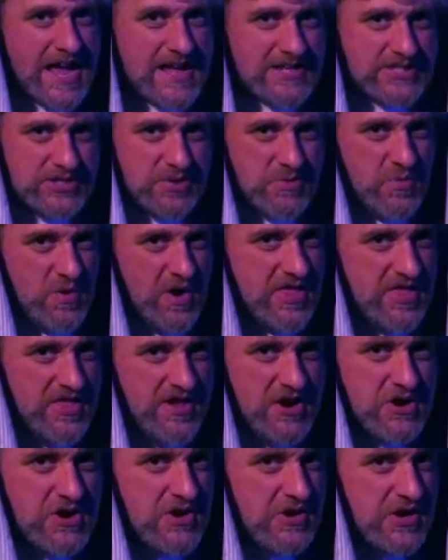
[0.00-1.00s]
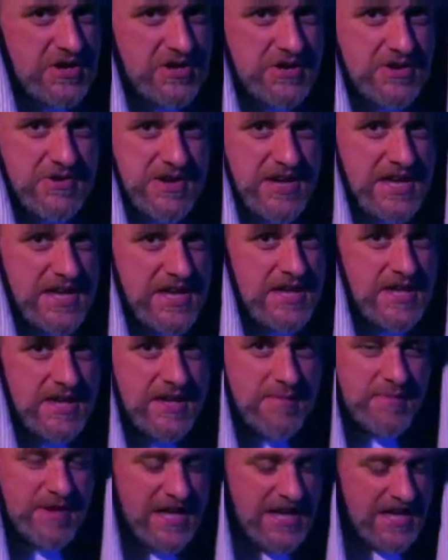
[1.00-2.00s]
can't imagine what they're going to do
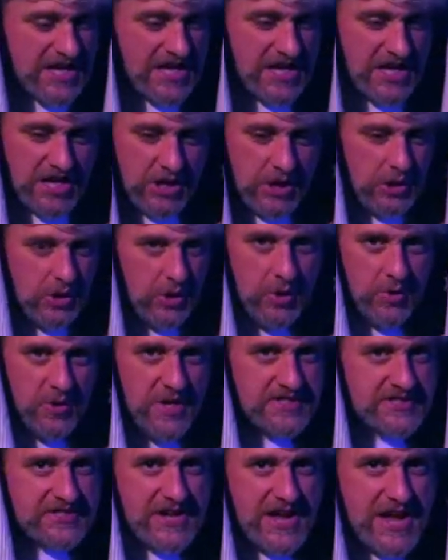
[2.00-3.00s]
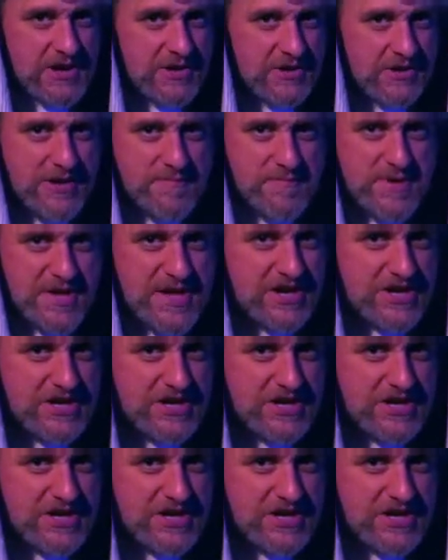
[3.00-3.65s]
to him. Oh, it's not